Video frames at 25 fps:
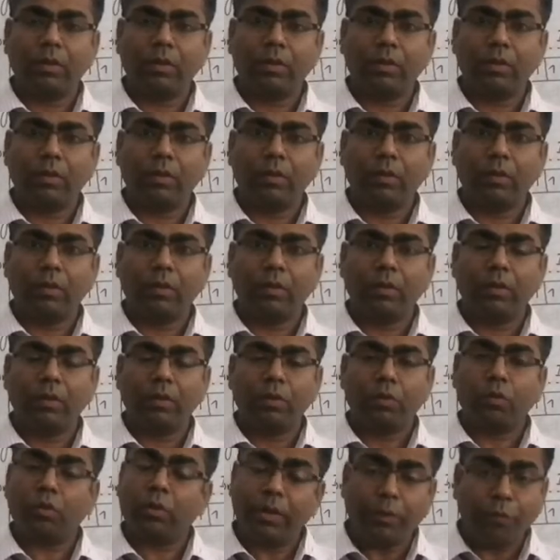
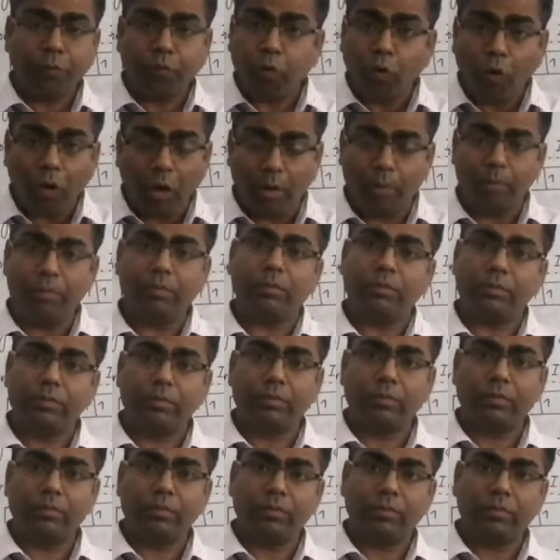so they
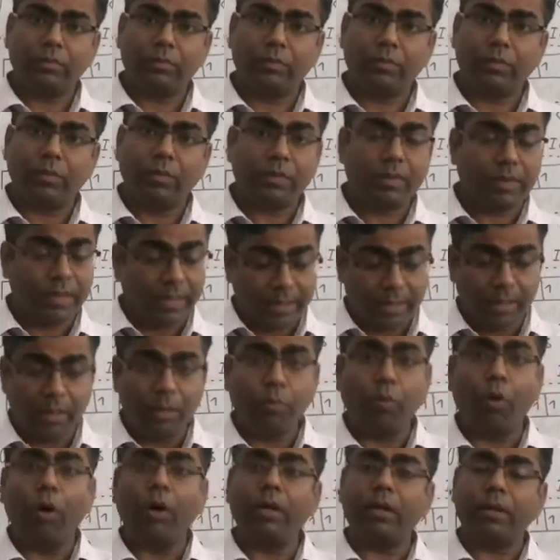form
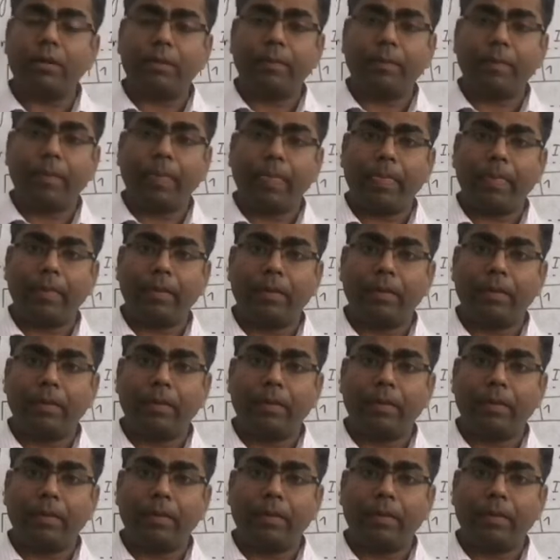single bond